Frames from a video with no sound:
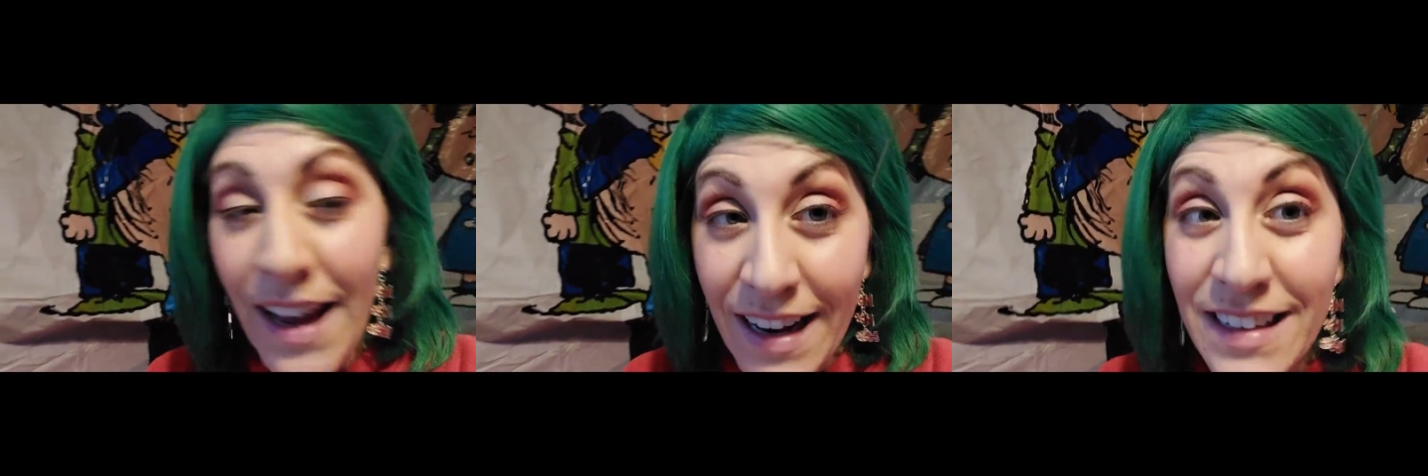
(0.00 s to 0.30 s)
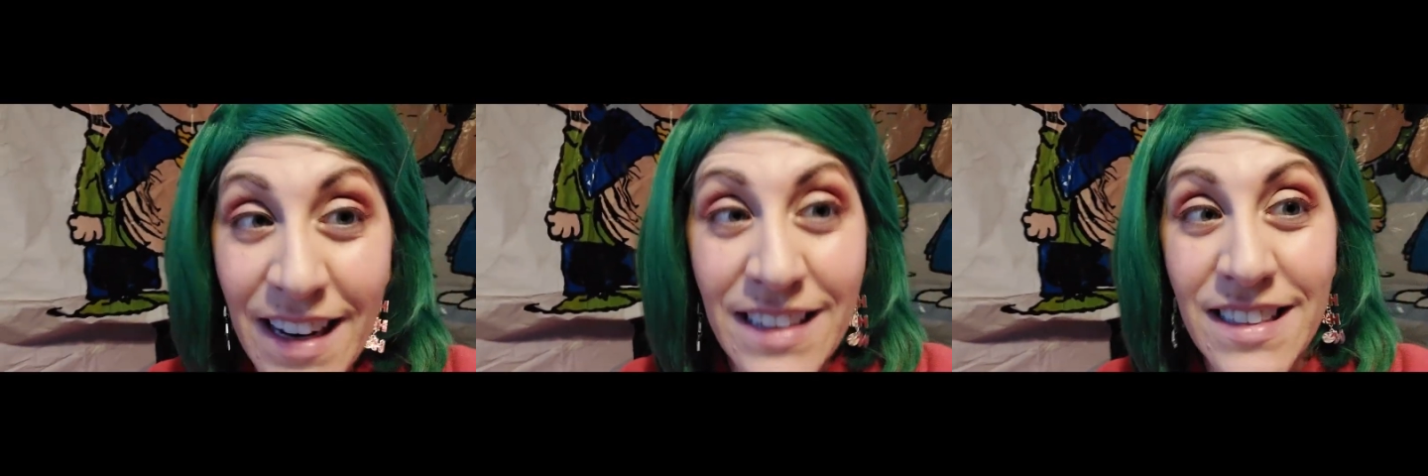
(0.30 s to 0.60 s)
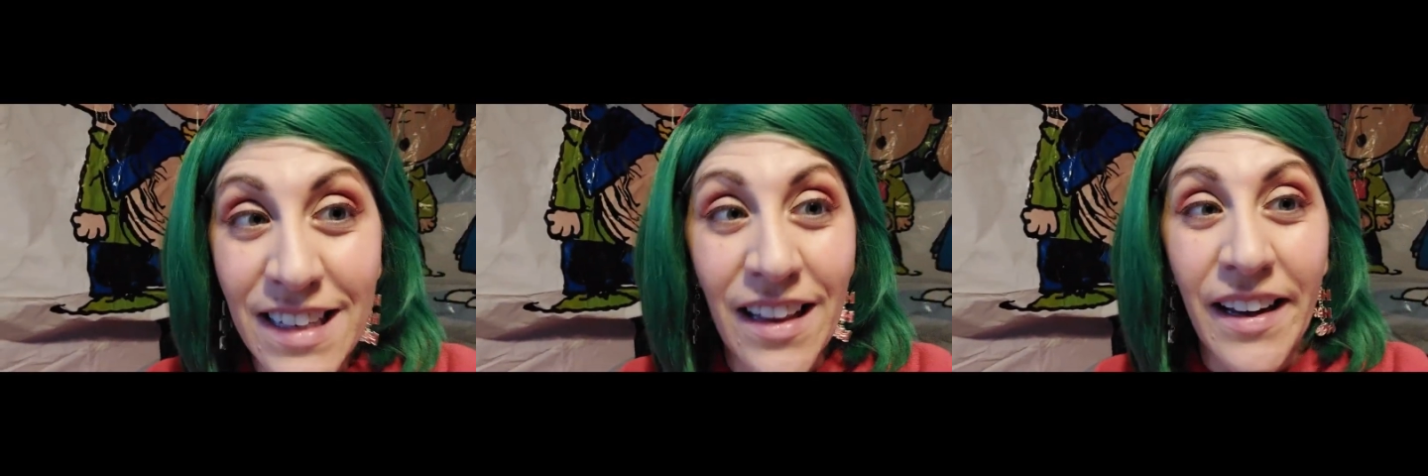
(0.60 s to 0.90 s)
it
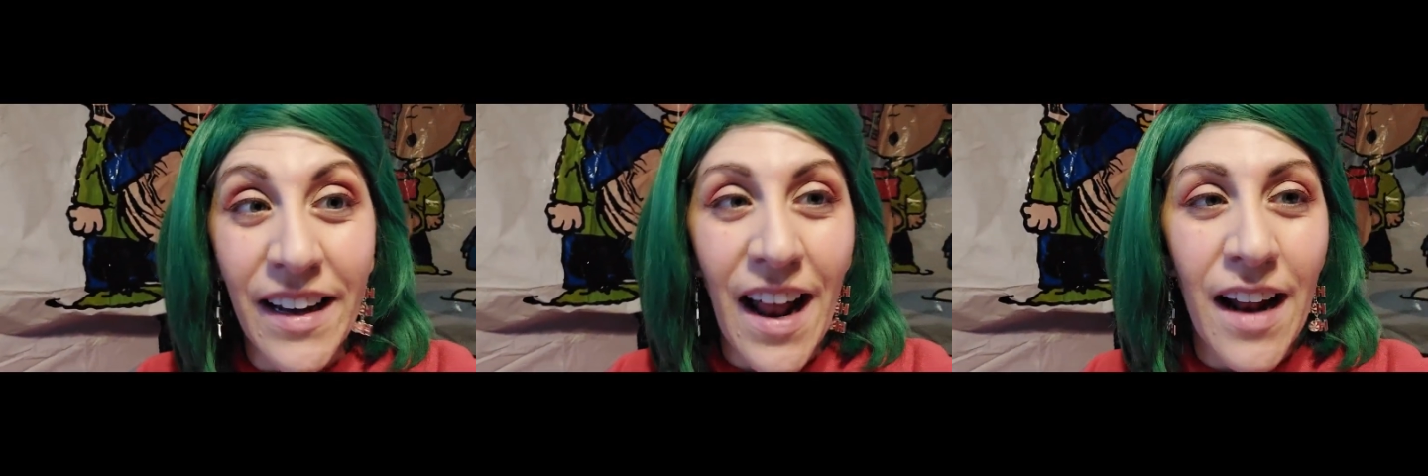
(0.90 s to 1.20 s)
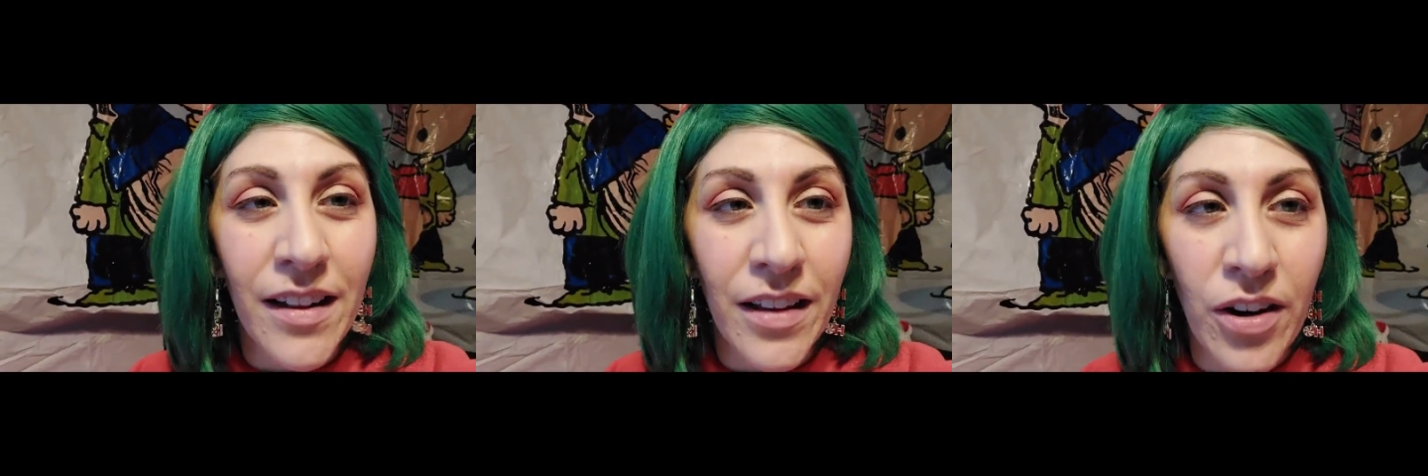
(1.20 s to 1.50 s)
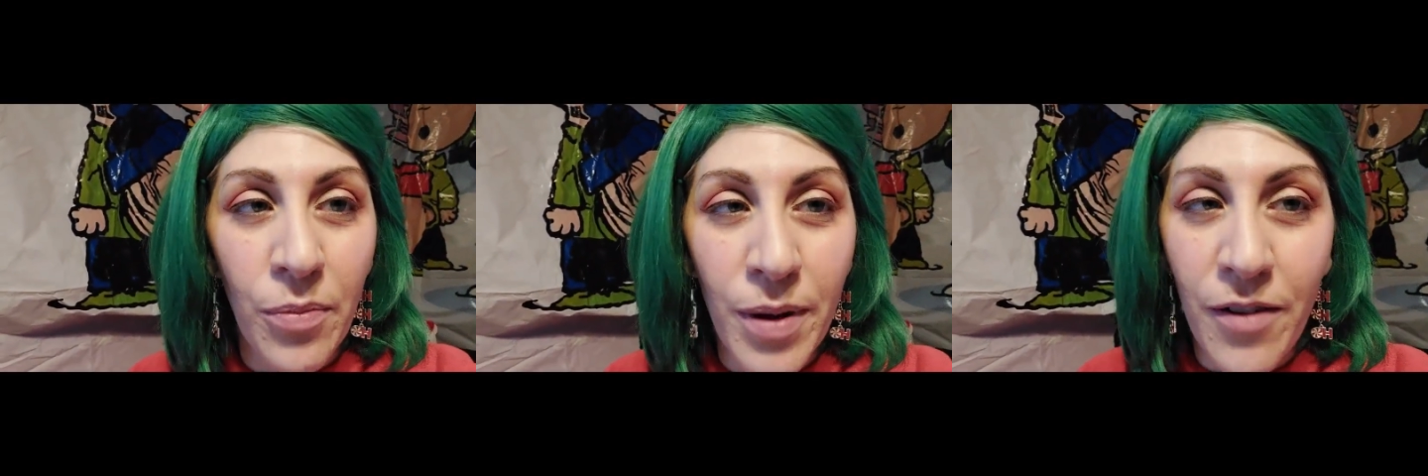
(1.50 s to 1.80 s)
tasted like it had a
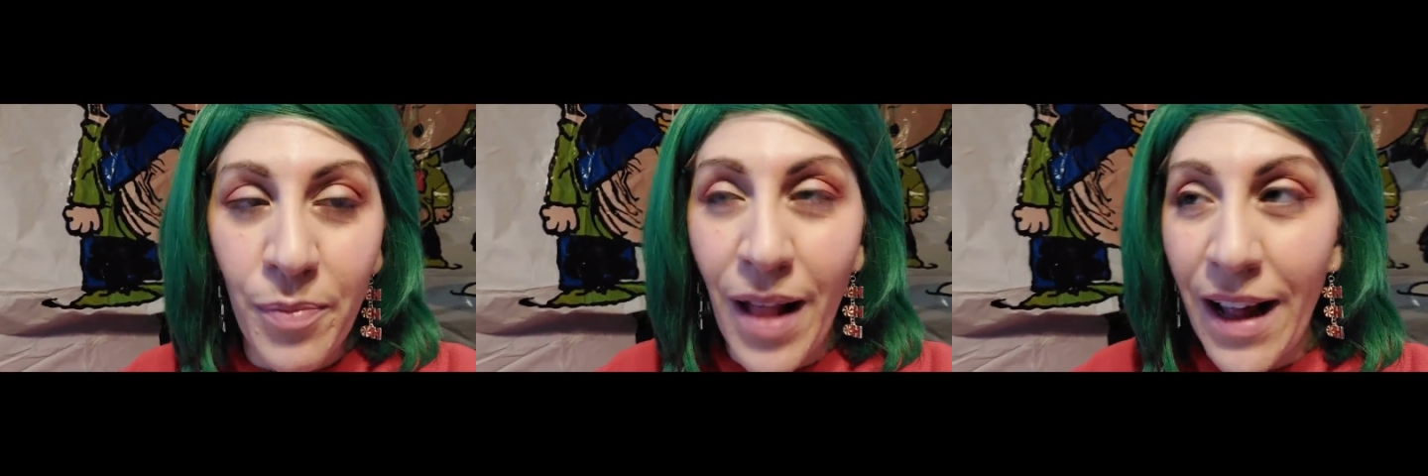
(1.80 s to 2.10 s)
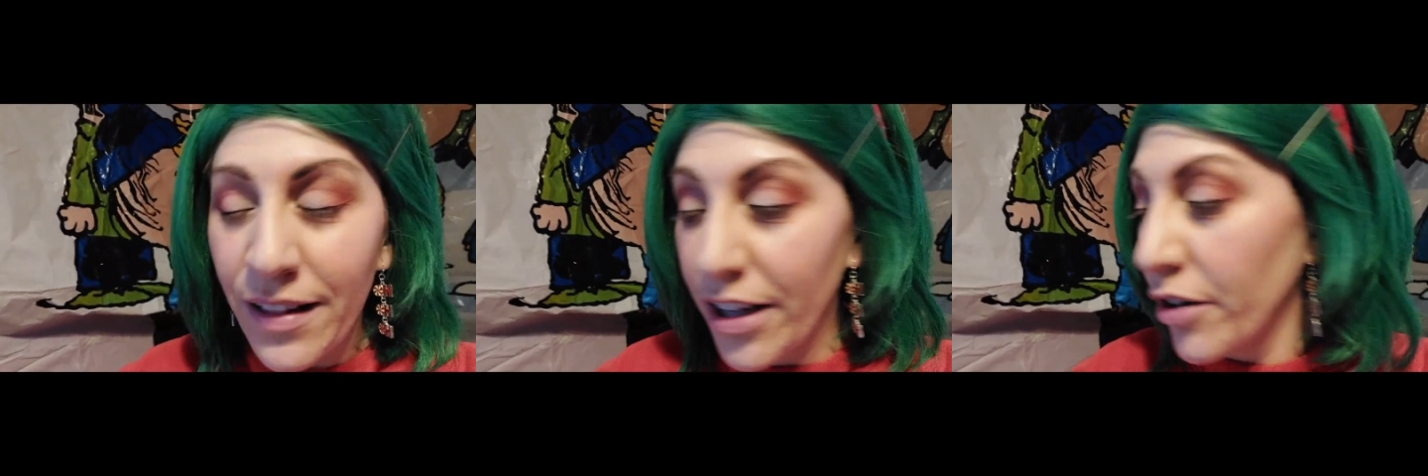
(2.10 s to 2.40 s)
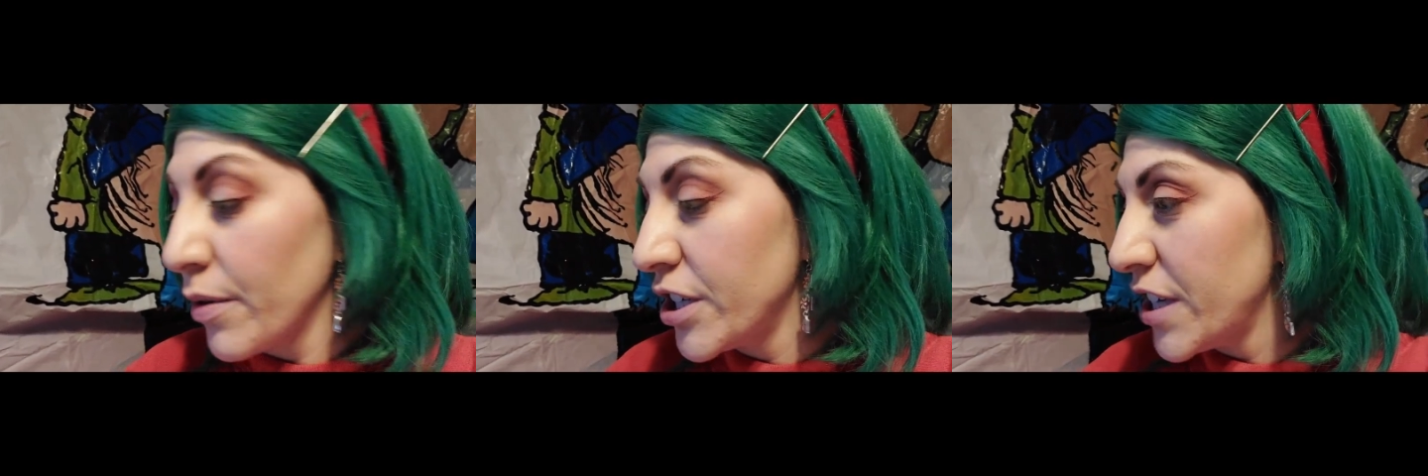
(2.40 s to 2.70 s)
little bit of black
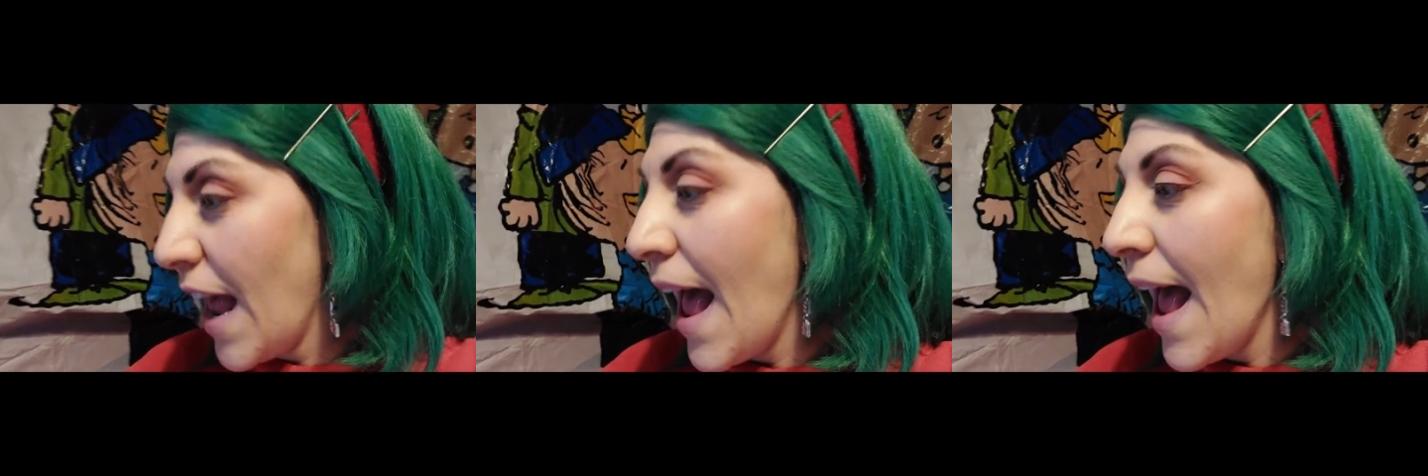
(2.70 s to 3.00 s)
licorice